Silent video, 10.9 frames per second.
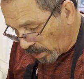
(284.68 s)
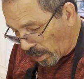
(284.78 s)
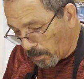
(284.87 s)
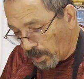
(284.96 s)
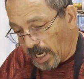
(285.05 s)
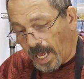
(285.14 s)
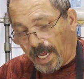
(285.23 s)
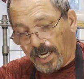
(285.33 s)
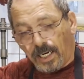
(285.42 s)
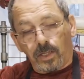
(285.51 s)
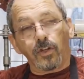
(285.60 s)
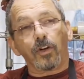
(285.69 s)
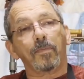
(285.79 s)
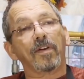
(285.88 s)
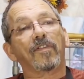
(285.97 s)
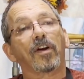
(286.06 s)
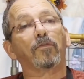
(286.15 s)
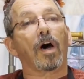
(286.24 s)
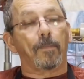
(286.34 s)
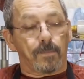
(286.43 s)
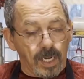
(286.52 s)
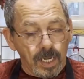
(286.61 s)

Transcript: And we're going to add in a little bit of our rum.